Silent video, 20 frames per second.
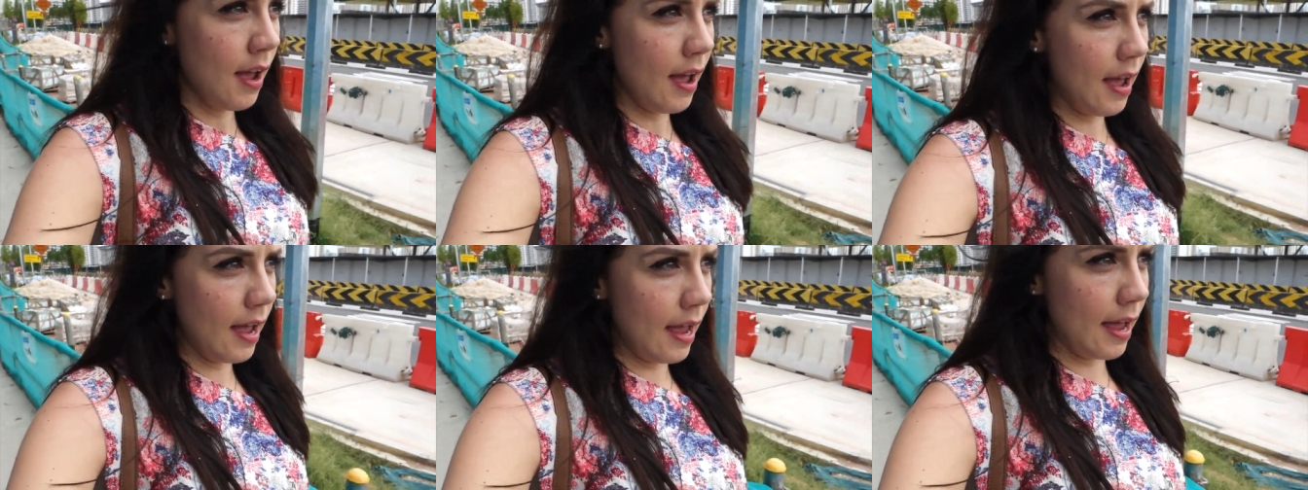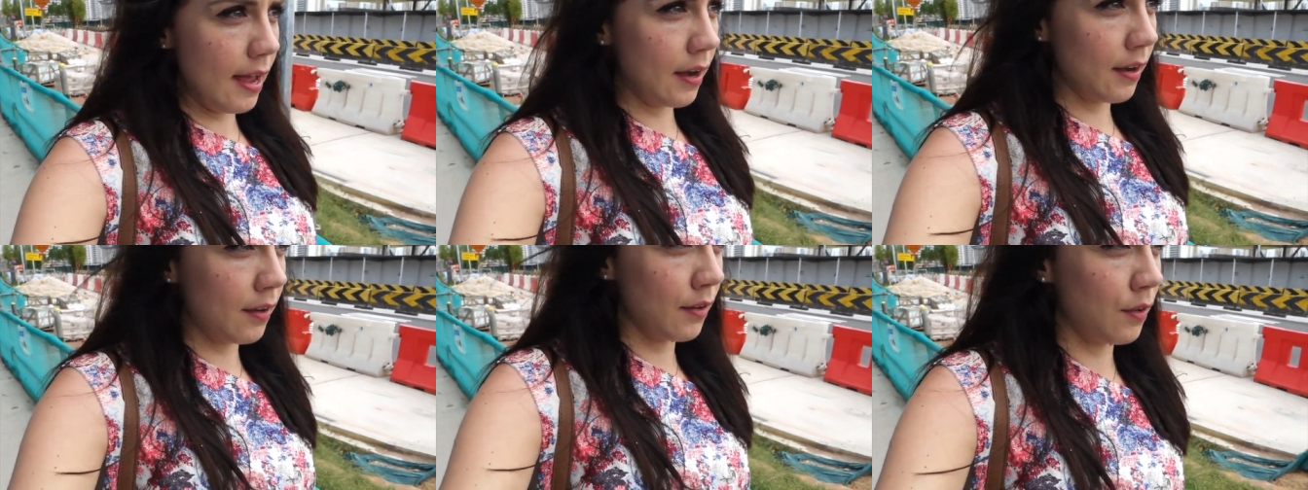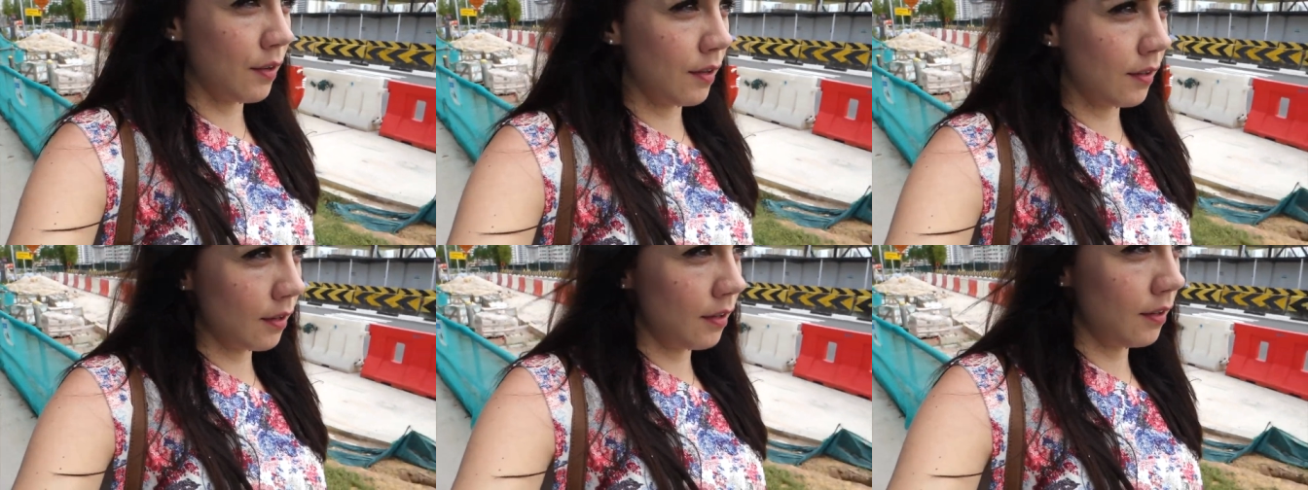
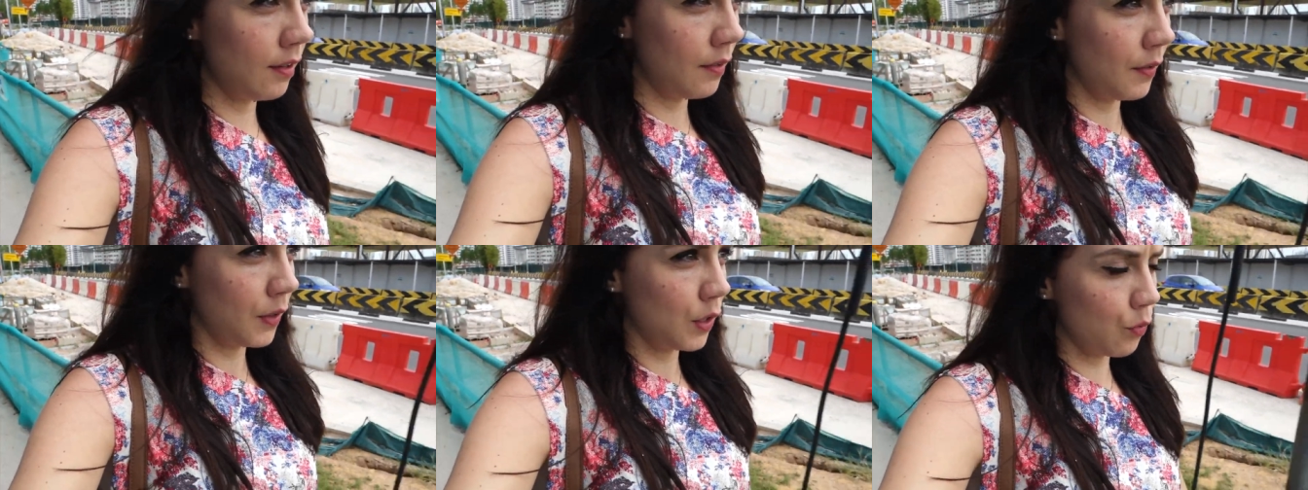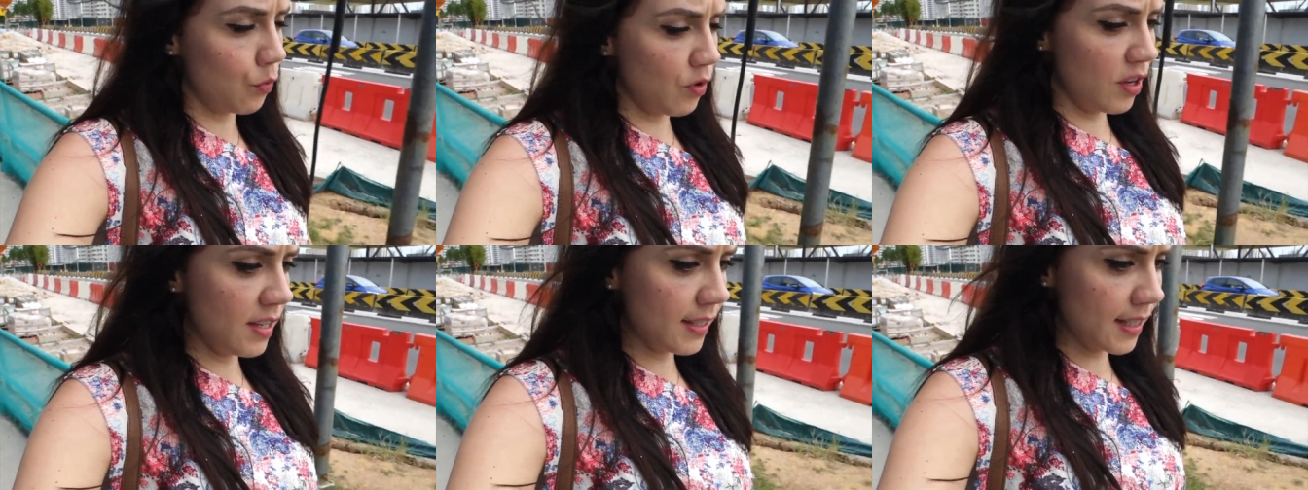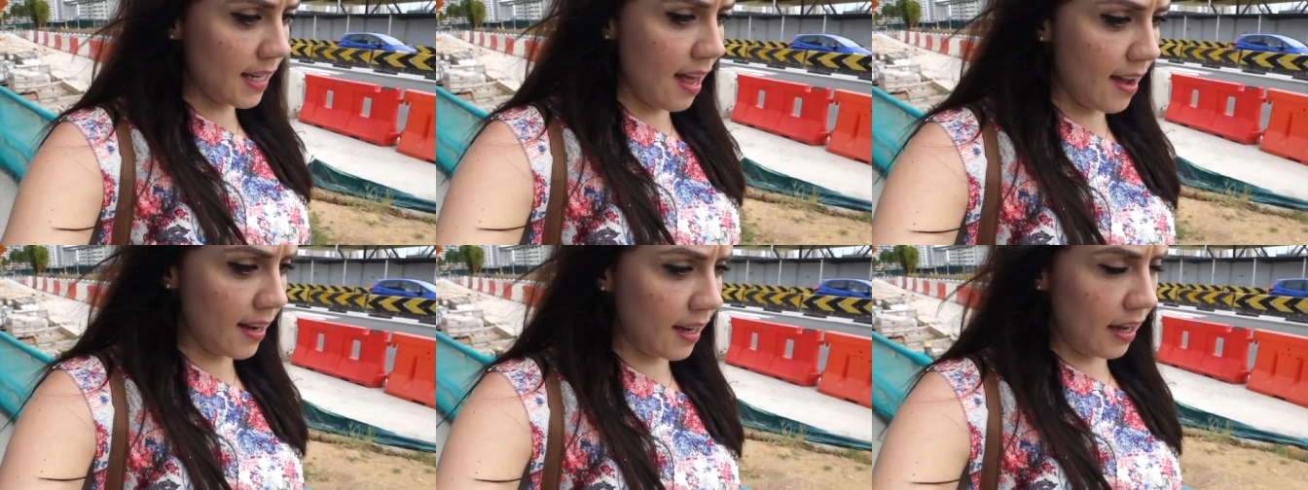and uh, there
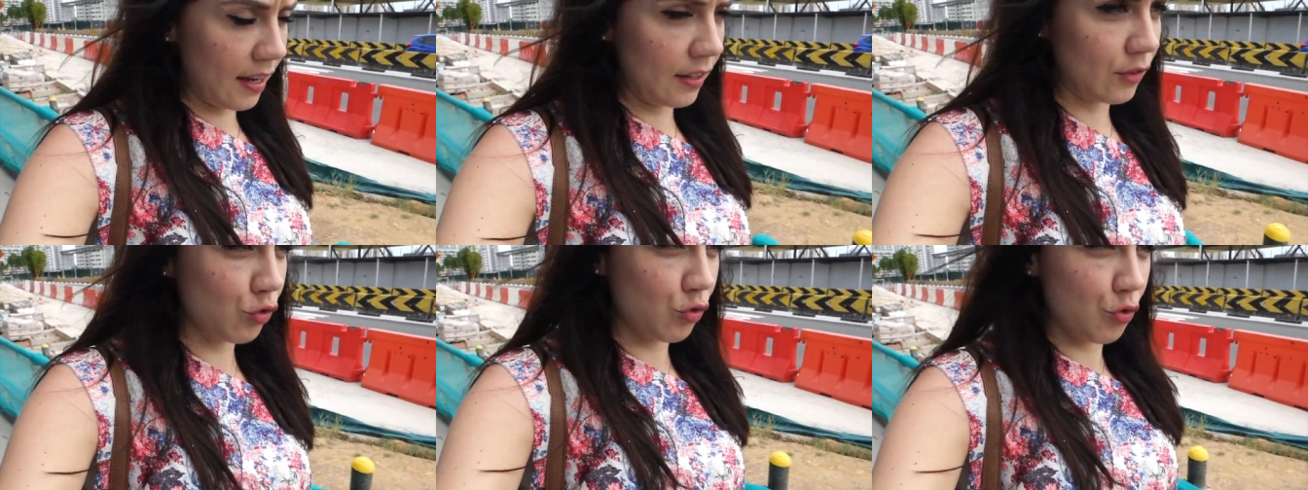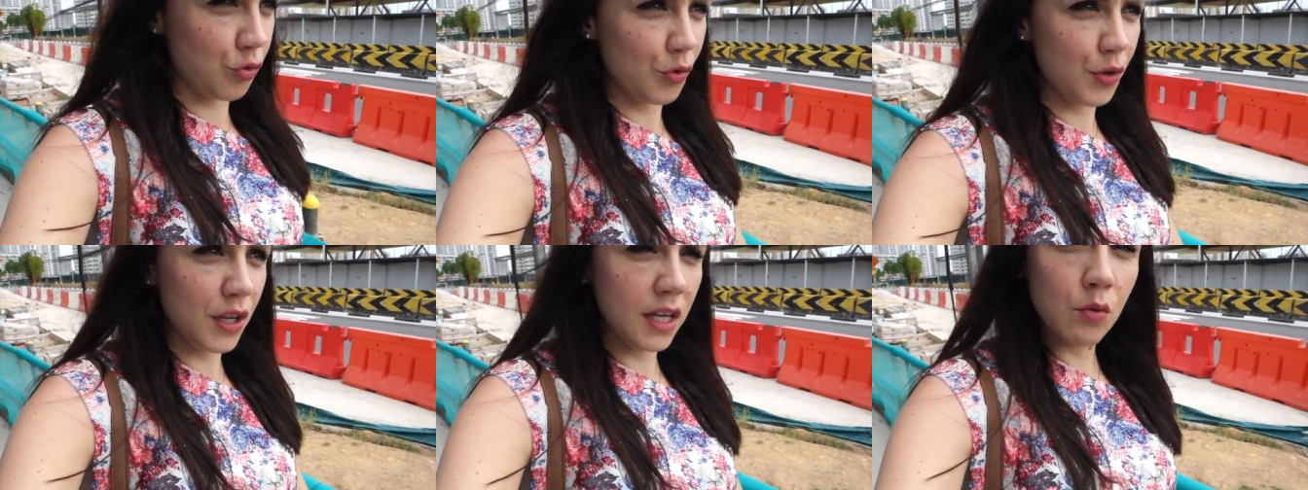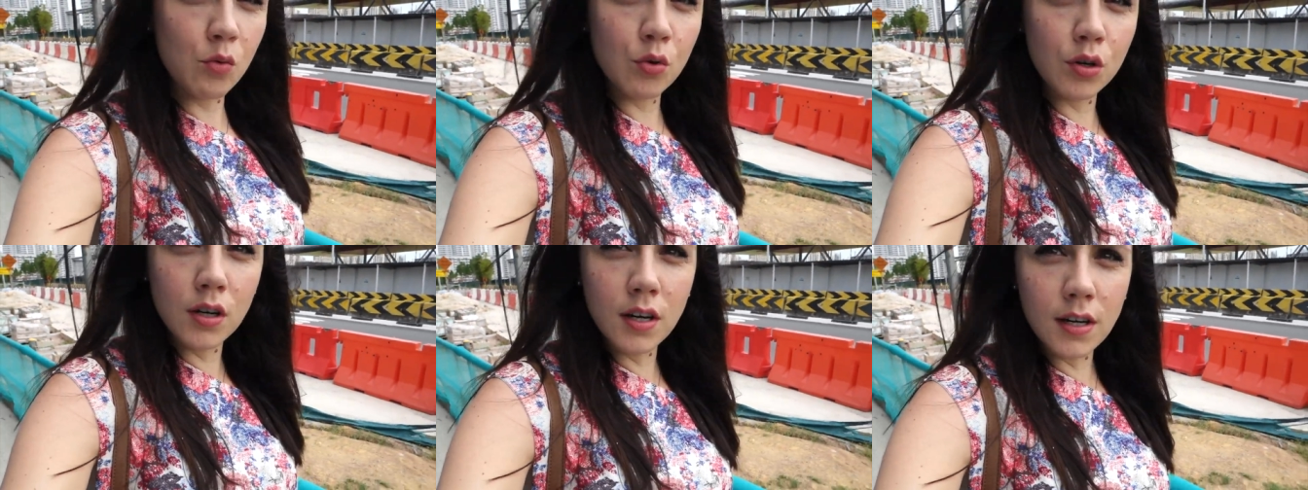is like a tree
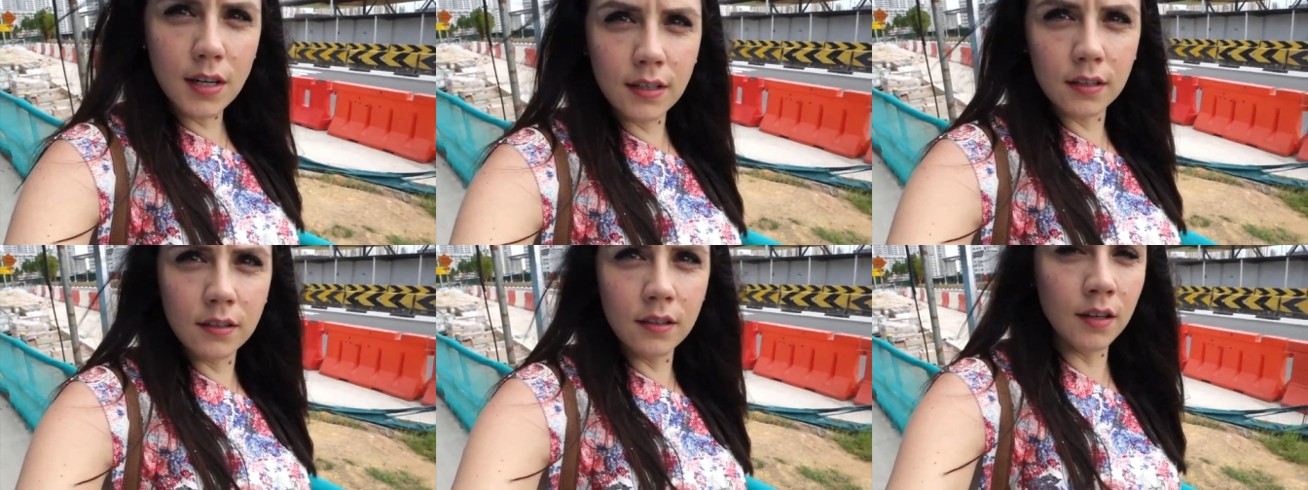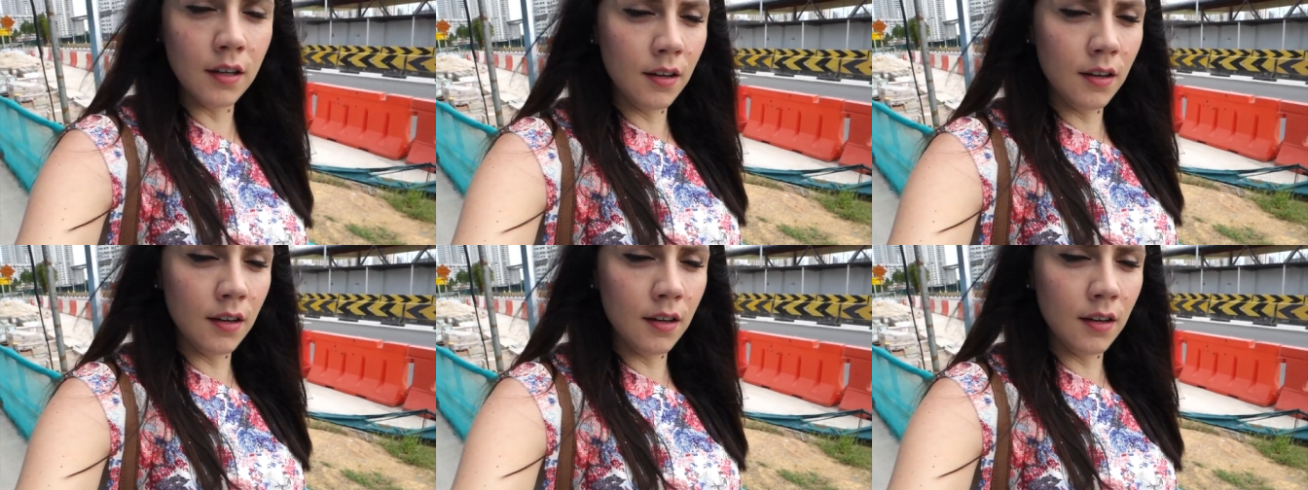walk